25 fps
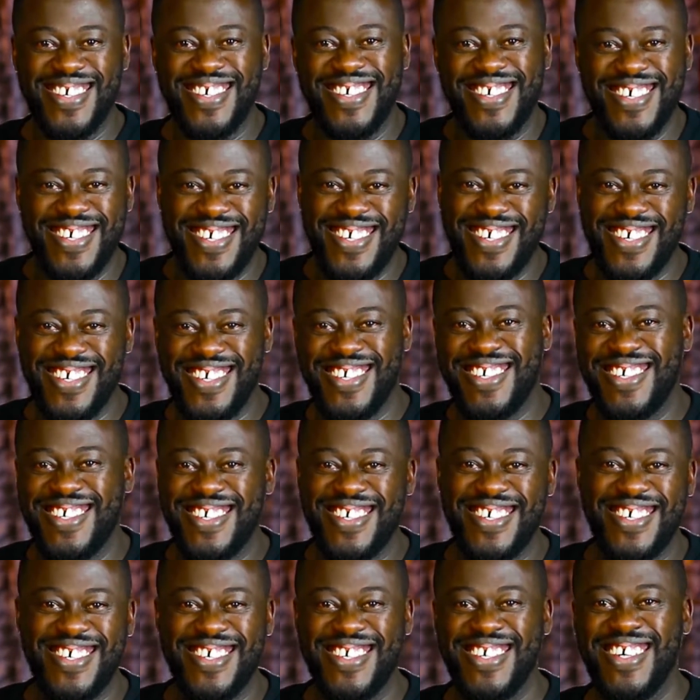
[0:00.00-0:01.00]

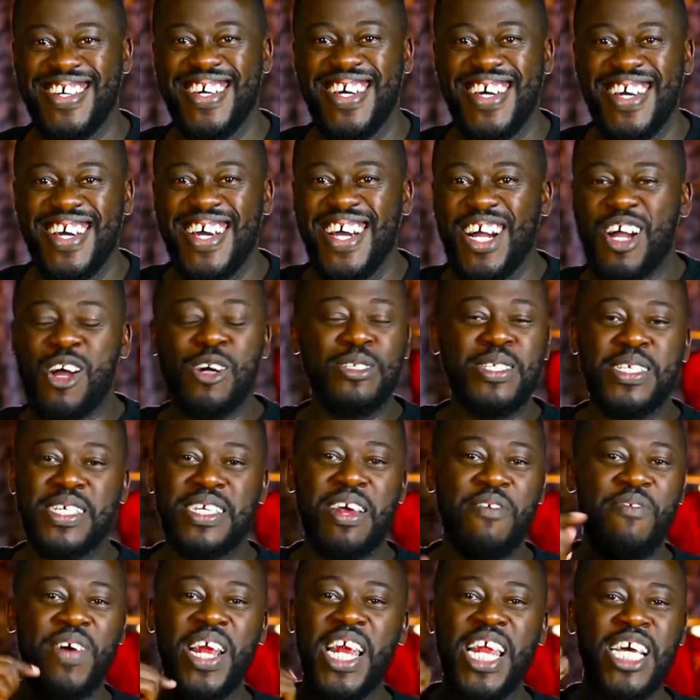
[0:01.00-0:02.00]
Because
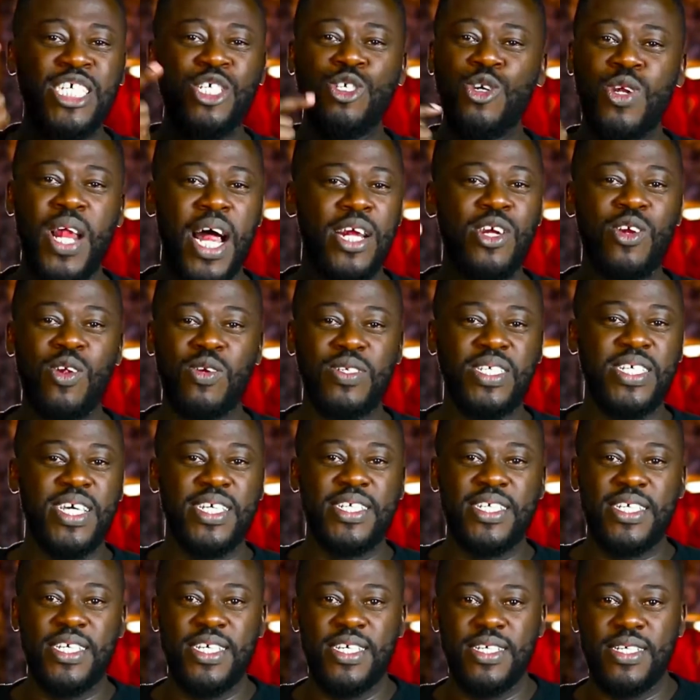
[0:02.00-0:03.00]
revelation had not
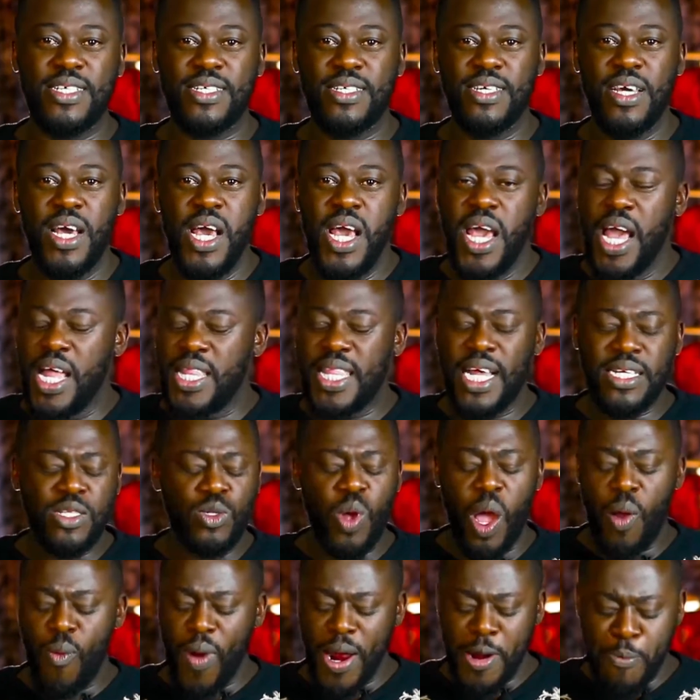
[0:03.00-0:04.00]
yet hit. And that's
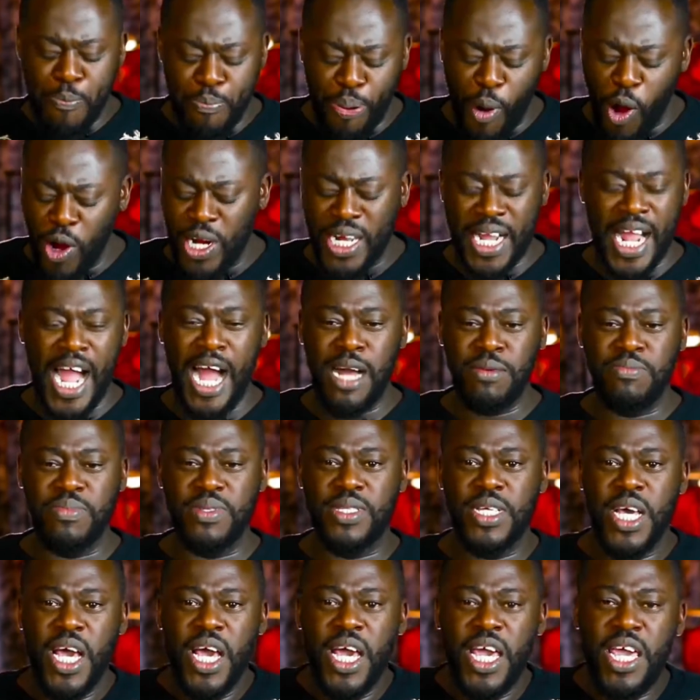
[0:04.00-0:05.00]
why when Paul
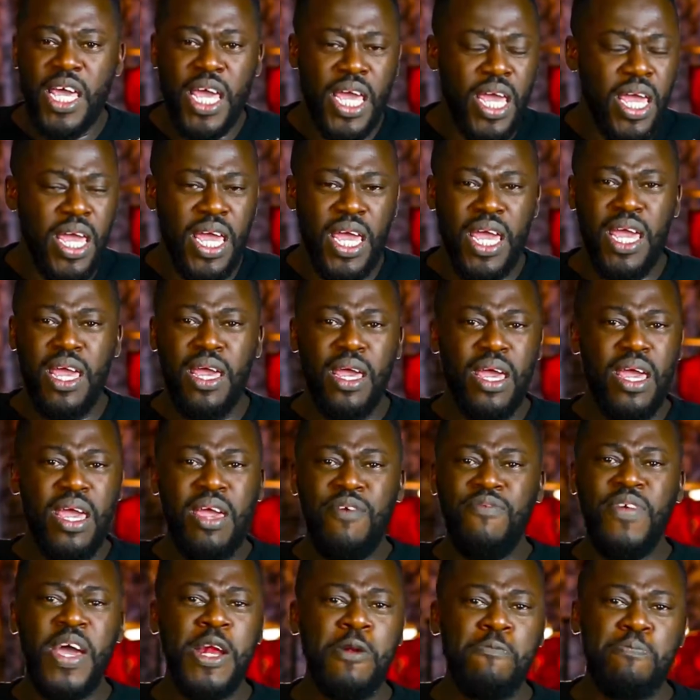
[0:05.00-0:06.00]
comes, he, he,
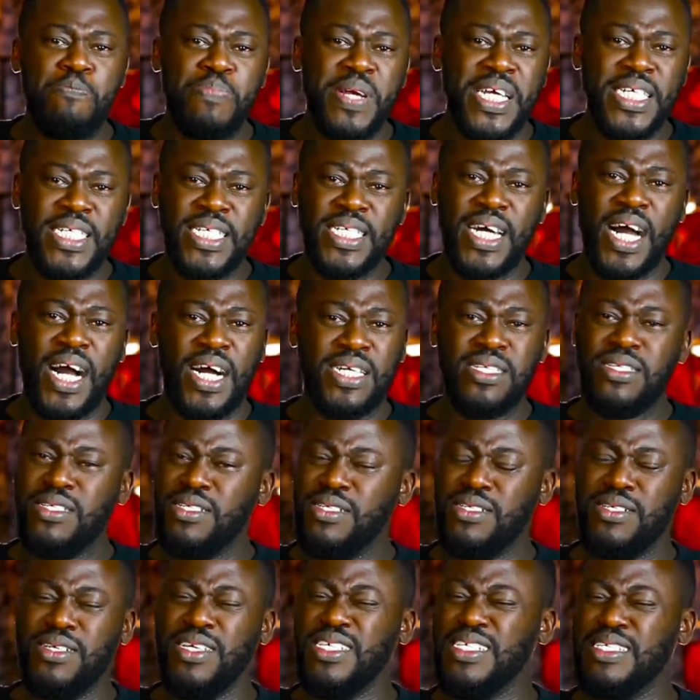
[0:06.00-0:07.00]
even Peter
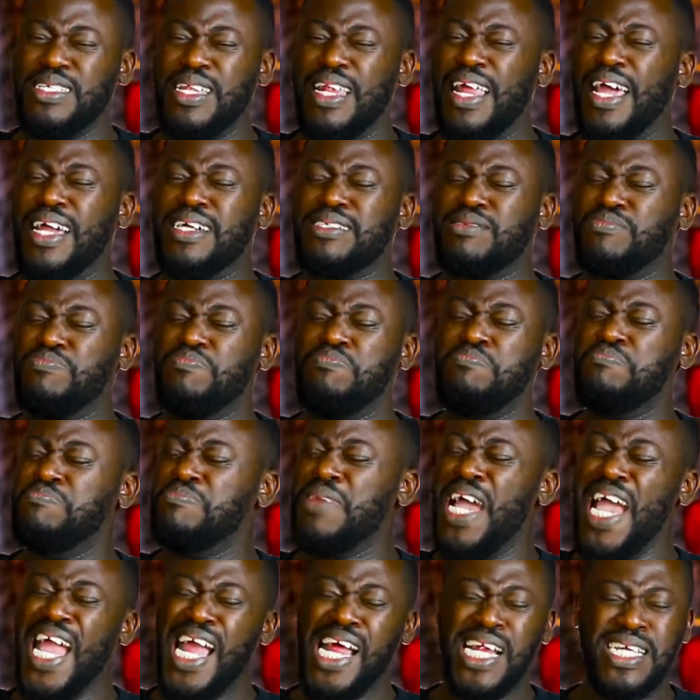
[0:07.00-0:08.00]
is like,
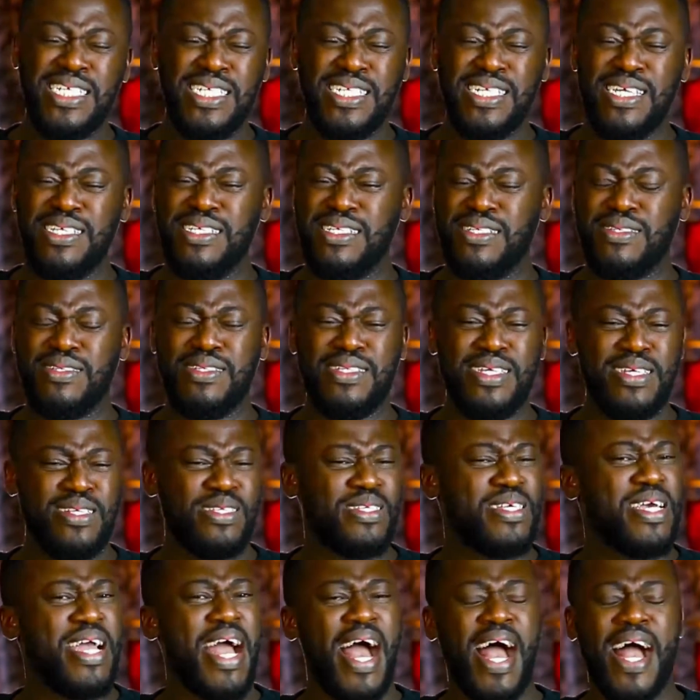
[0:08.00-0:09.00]
man, this,
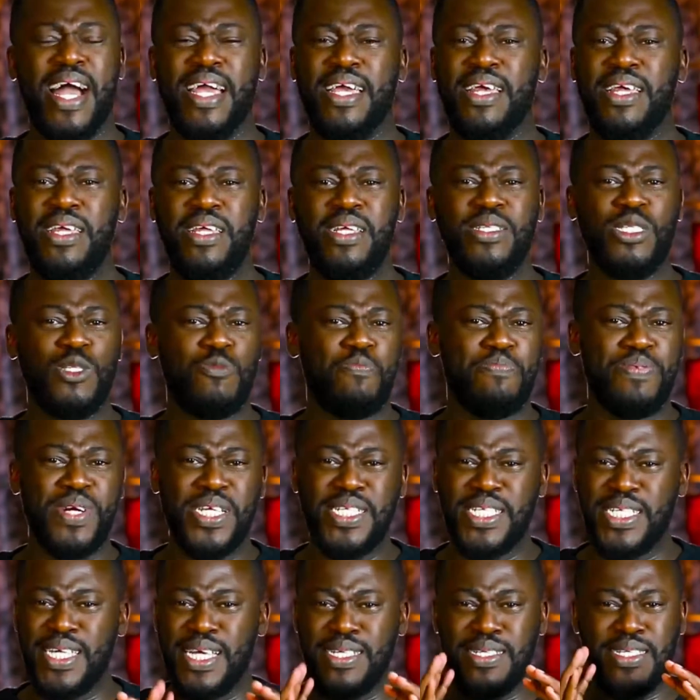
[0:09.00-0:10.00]
this guy is
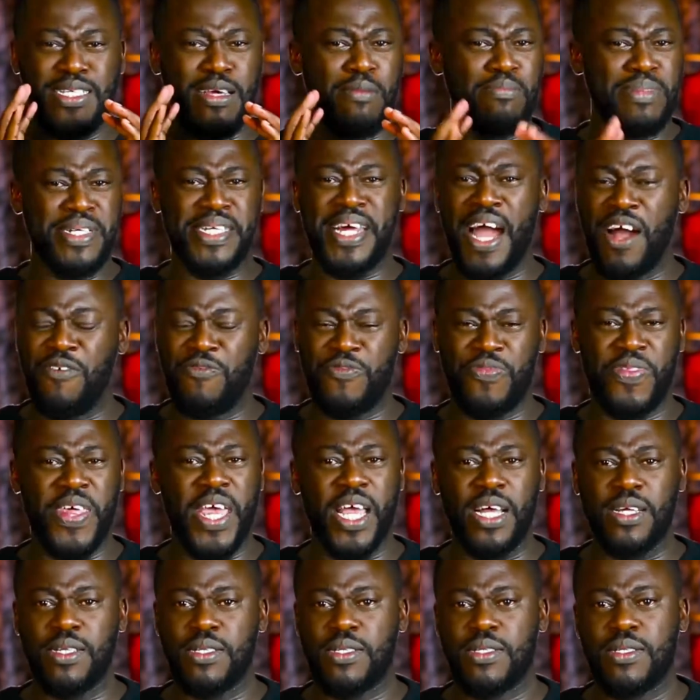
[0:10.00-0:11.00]
preaching some tough
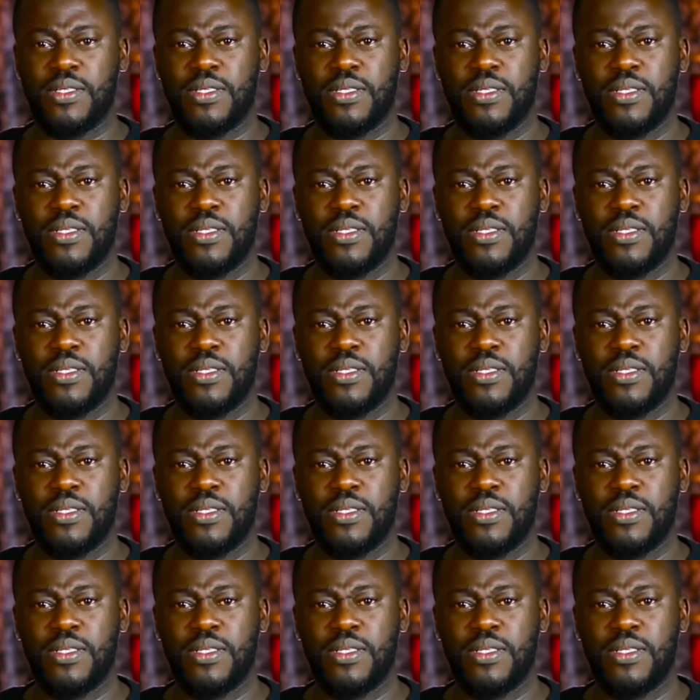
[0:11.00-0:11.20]
things.